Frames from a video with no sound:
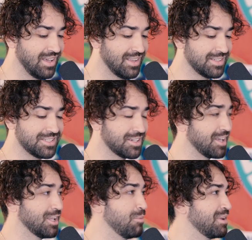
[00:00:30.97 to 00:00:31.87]
This is a
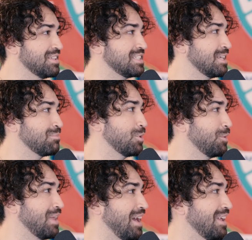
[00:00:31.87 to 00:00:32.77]
Colombian team, bro,
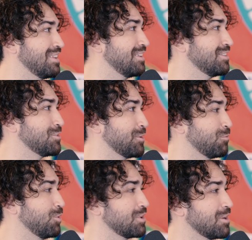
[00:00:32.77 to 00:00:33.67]
that during
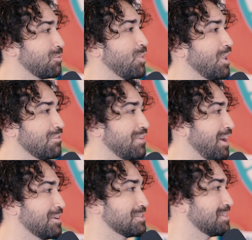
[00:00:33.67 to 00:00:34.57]
World Cup
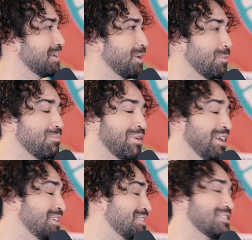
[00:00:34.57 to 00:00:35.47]
qualifiers
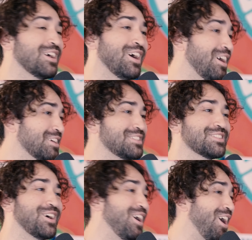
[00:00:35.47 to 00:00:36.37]
pissed
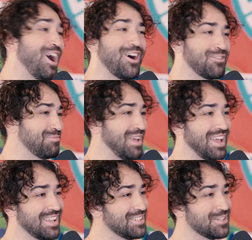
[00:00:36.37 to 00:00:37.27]
us off, man.